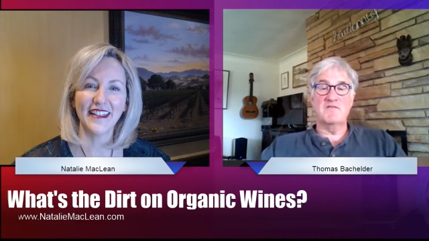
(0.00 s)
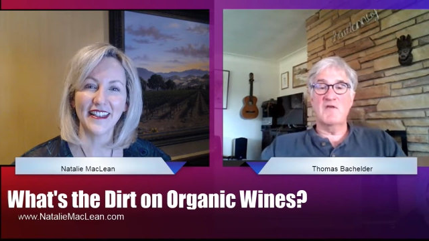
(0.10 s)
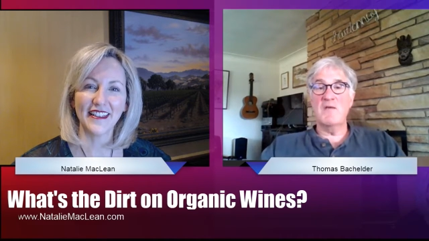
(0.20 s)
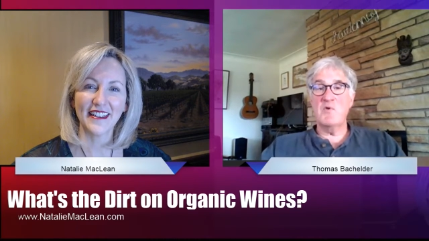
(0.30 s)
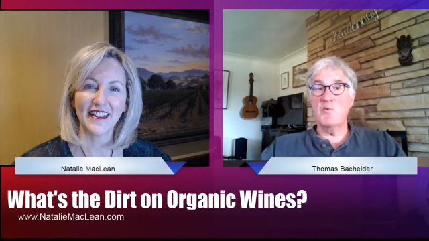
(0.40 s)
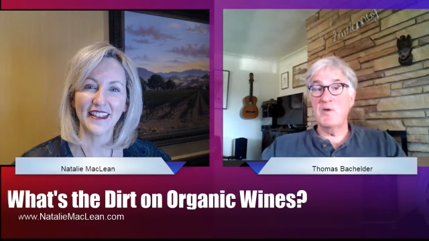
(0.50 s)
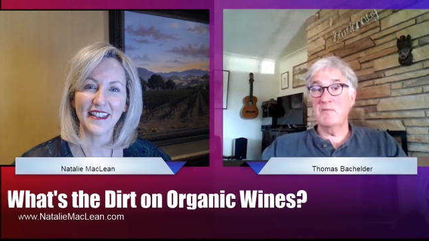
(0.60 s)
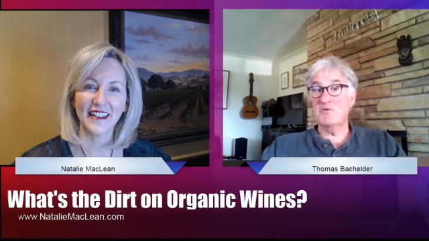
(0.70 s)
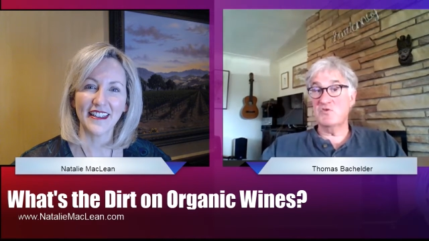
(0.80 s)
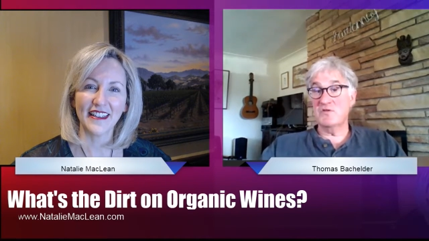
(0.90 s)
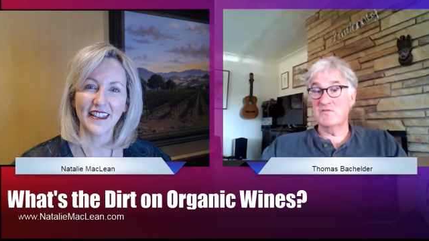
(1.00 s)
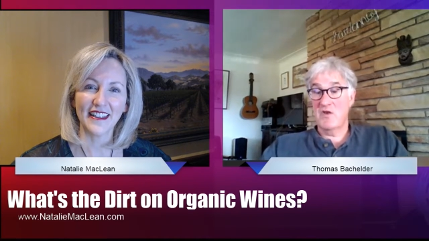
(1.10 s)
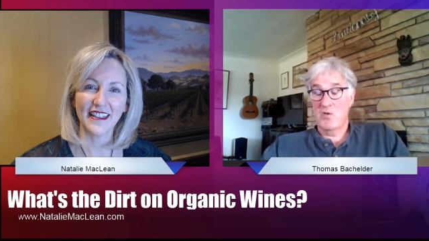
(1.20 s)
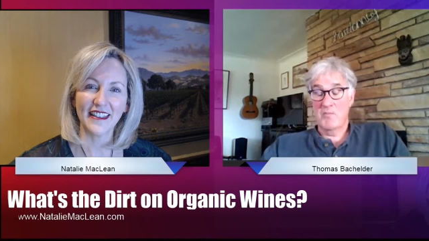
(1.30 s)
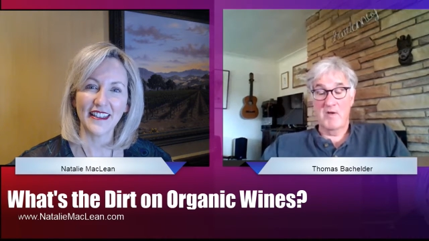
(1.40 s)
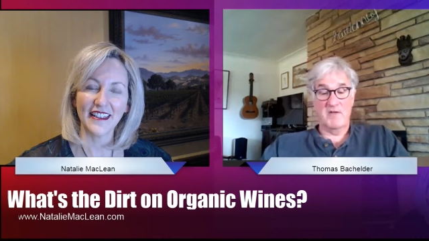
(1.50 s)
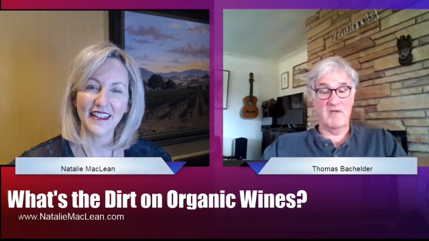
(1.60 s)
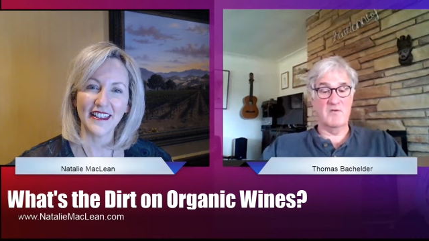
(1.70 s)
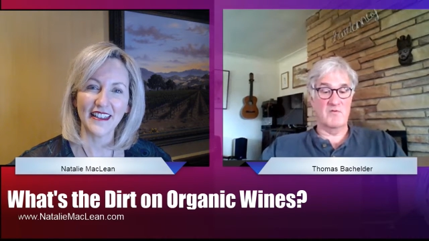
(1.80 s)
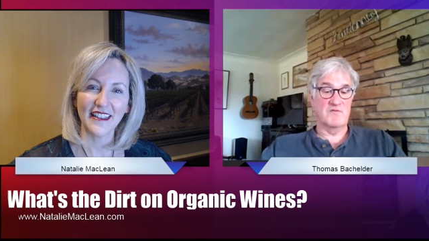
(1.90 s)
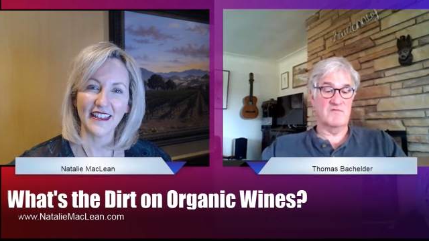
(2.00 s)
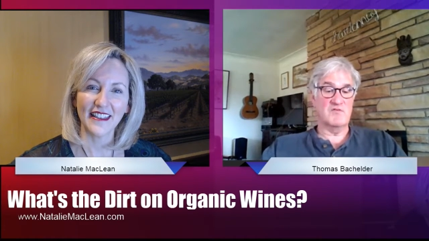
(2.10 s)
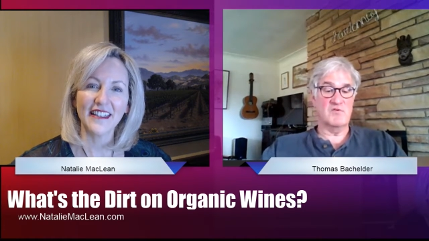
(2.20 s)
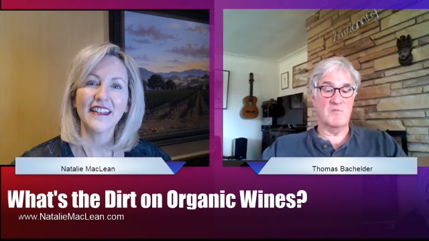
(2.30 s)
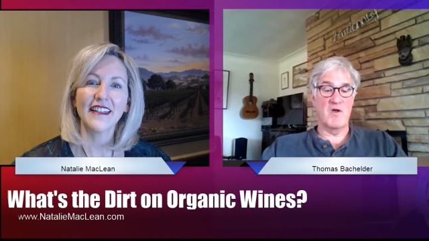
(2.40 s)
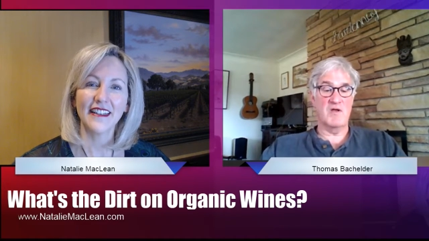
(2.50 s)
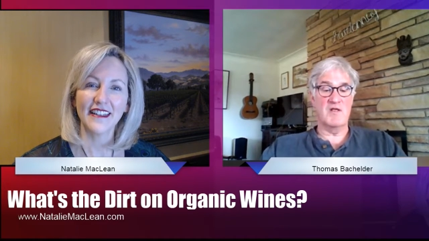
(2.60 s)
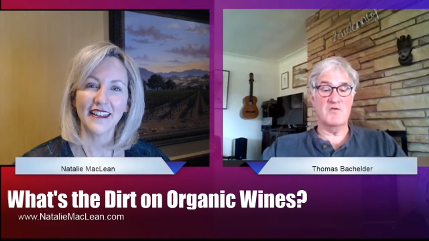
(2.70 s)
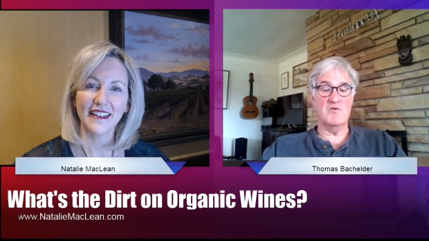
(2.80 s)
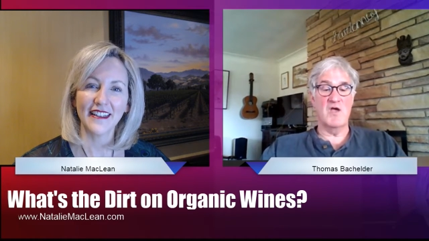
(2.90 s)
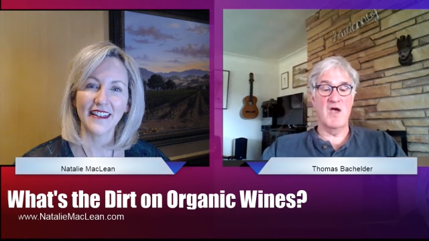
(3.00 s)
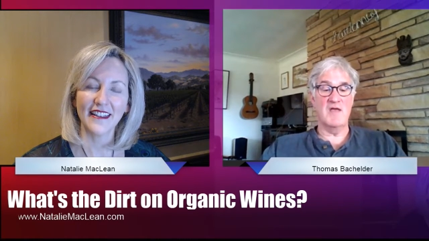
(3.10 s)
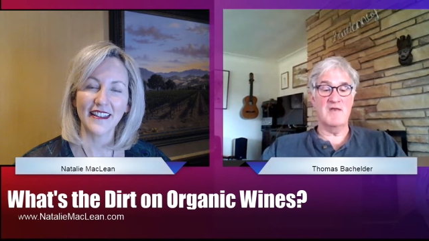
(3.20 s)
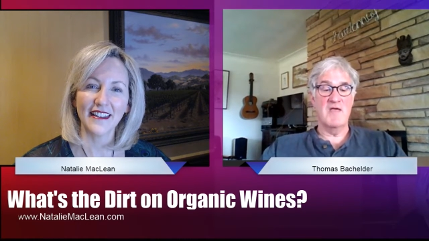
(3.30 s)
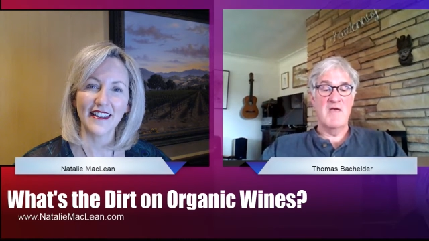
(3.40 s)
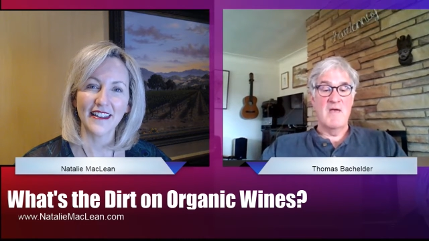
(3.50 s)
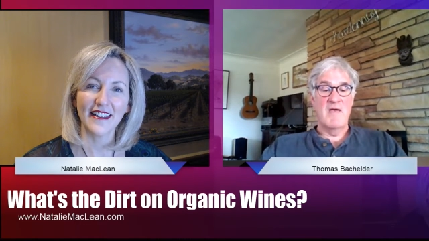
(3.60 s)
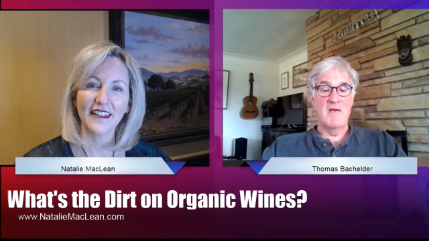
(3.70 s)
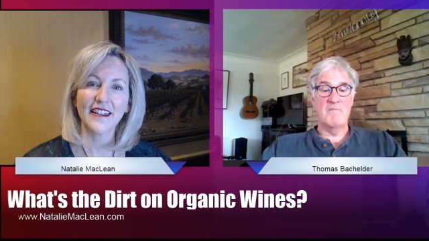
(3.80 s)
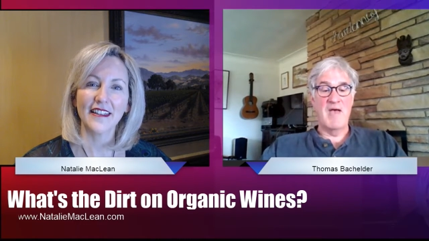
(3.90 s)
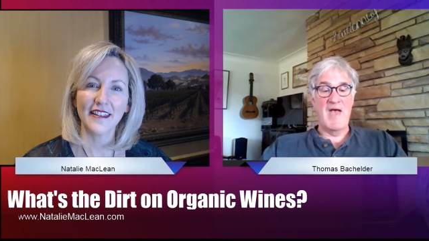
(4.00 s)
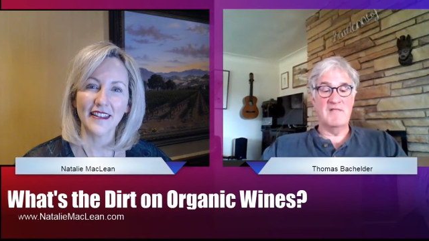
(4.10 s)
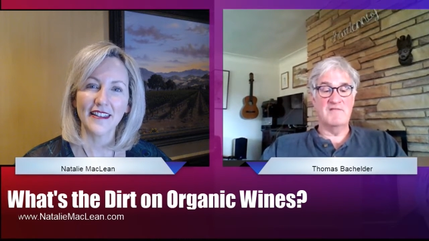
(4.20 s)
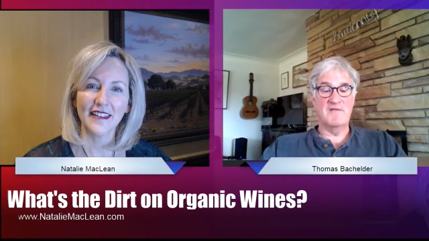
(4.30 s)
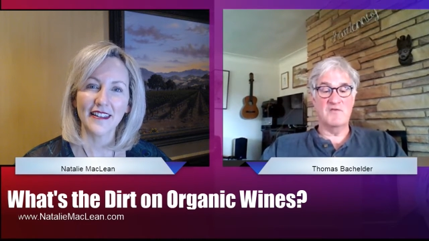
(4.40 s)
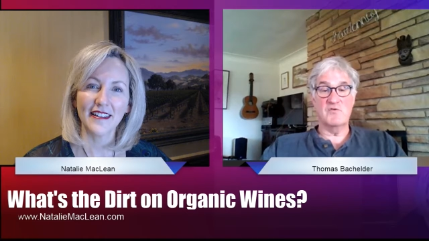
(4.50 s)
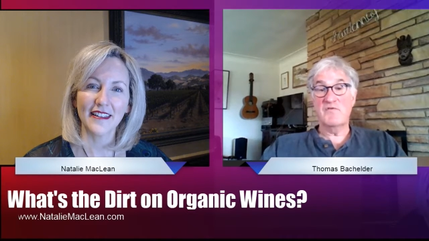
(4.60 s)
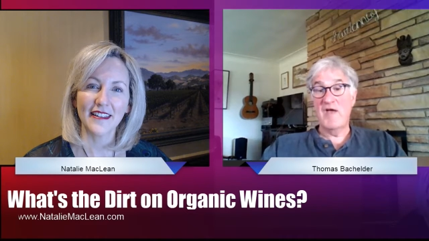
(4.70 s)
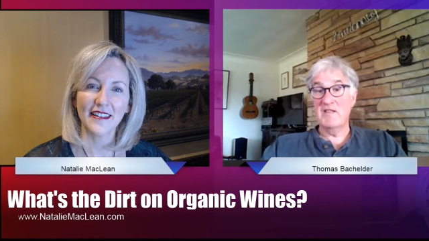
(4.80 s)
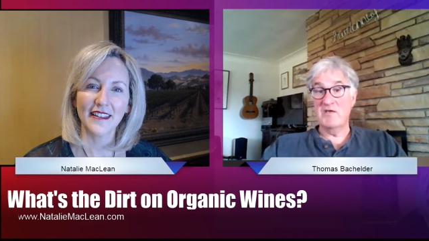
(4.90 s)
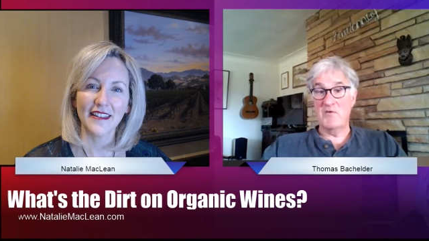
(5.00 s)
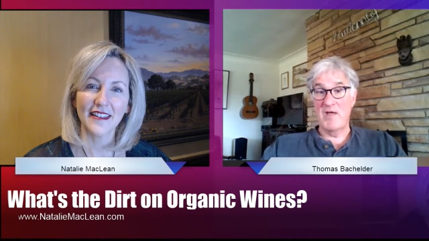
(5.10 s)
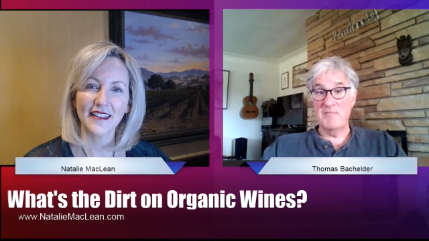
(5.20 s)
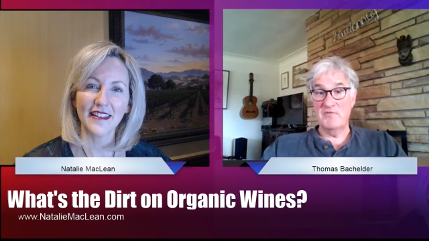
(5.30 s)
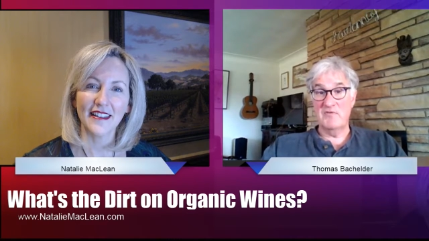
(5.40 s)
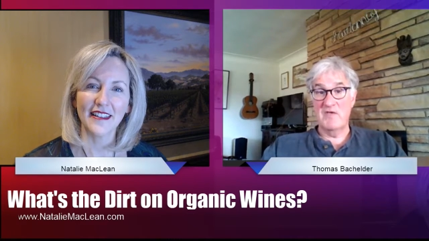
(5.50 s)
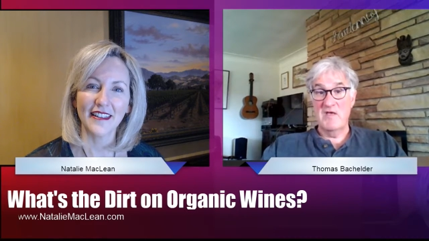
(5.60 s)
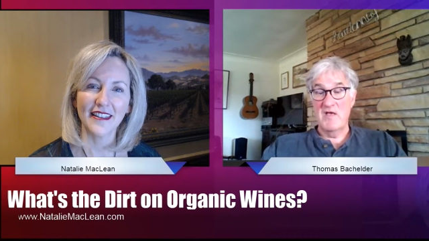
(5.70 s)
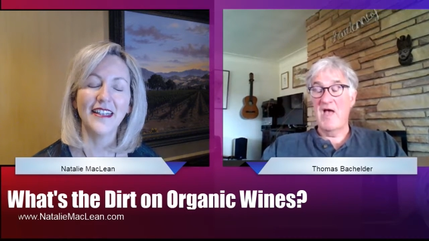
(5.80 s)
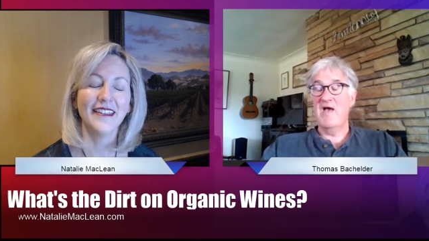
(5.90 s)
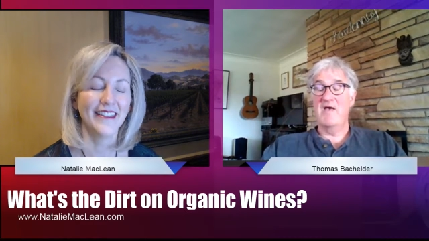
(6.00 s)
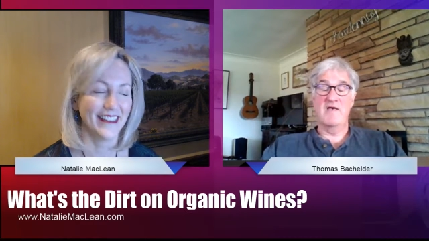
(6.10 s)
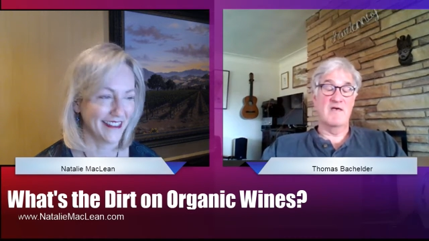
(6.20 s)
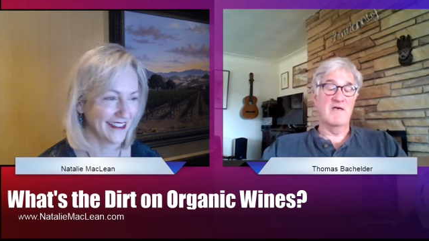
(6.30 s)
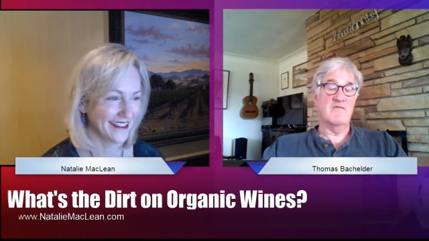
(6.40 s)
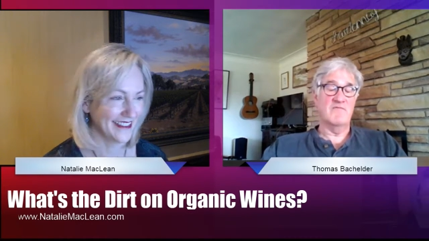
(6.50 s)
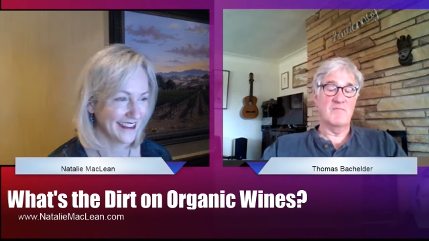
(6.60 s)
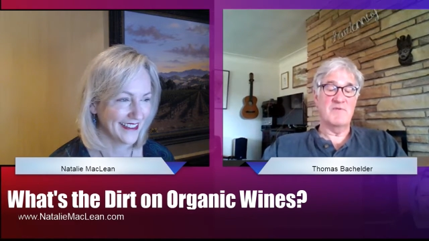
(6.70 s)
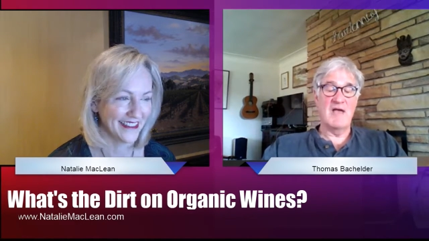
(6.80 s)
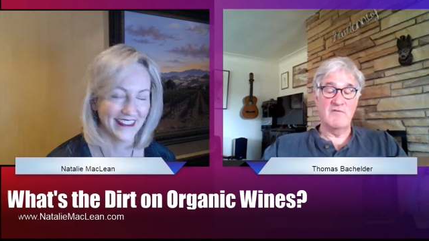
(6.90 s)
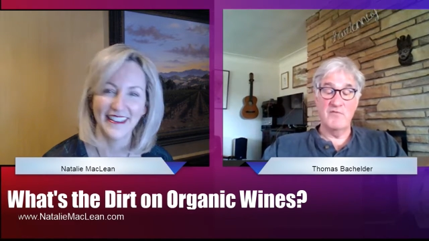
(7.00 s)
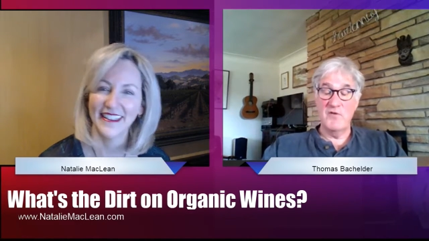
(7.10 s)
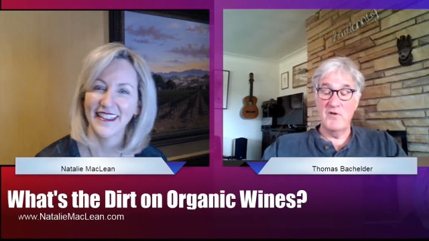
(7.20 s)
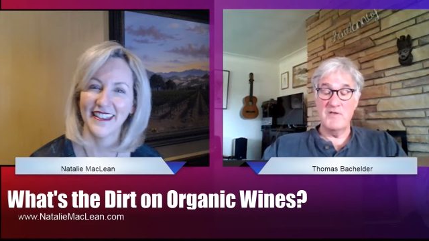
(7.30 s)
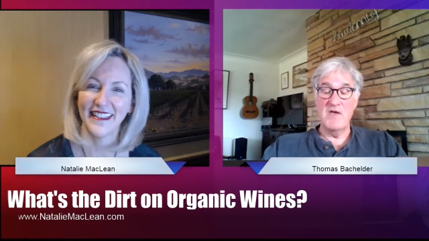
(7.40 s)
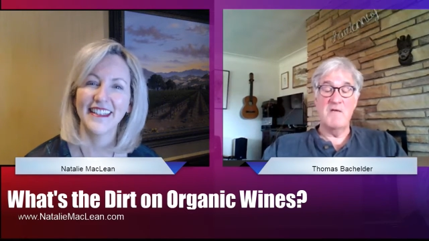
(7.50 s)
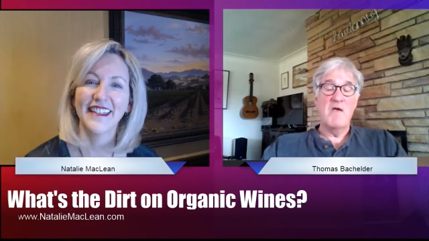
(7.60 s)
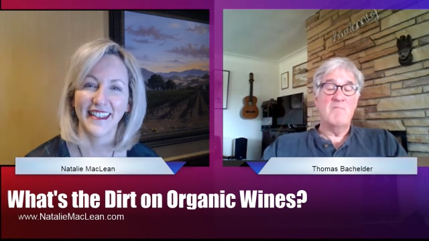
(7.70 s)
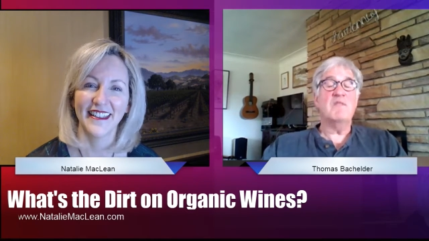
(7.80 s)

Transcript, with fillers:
Speaker 1: at the time, you went up to Jean-Talon Market or the Central Market and you got bad Central Valley grapes uh, from California.